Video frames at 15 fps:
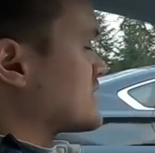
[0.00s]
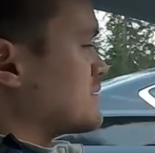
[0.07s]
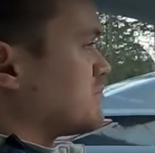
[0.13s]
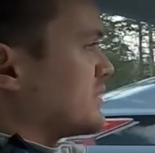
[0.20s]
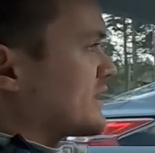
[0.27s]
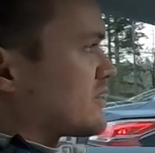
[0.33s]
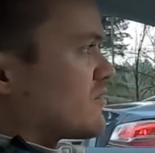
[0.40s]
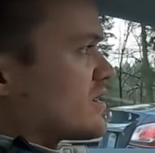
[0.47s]
the
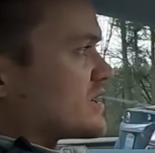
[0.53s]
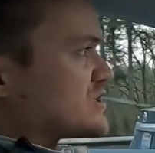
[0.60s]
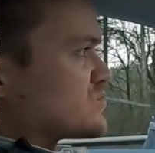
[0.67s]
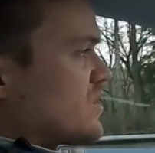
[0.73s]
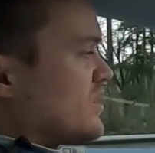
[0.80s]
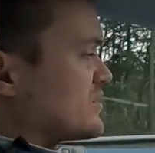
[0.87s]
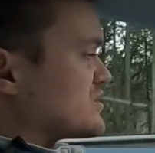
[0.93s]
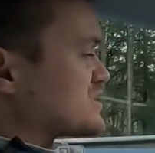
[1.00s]
blinker on as
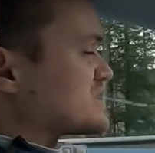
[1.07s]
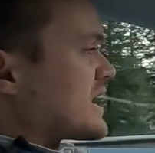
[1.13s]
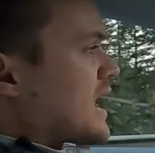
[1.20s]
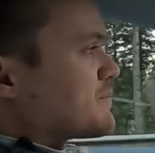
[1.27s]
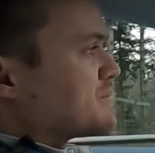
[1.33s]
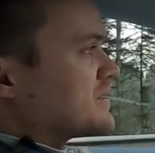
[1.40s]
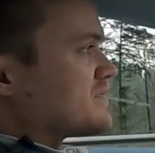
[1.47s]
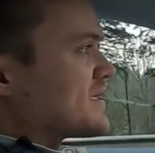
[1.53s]
well. You just
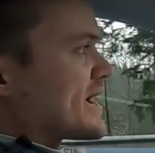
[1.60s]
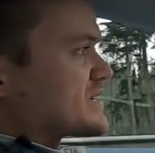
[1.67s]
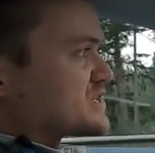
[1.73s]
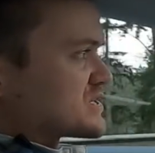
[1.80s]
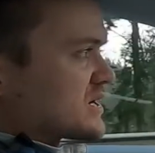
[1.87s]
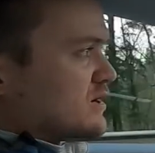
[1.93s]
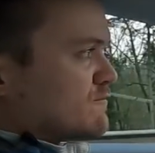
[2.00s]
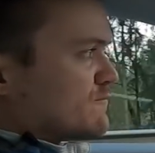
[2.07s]
tap it and that
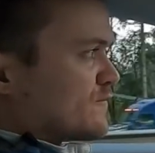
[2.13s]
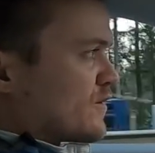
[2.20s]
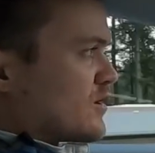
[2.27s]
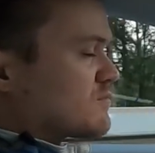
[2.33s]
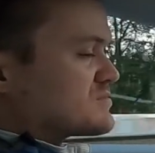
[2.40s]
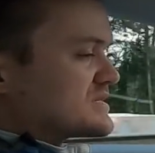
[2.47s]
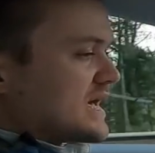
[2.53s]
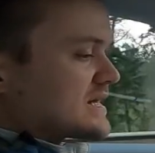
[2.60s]
just
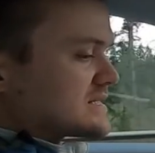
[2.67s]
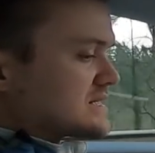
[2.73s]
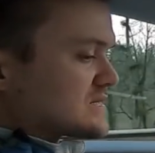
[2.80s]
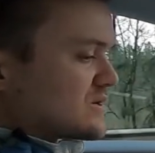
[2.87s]
confirms, yes, it's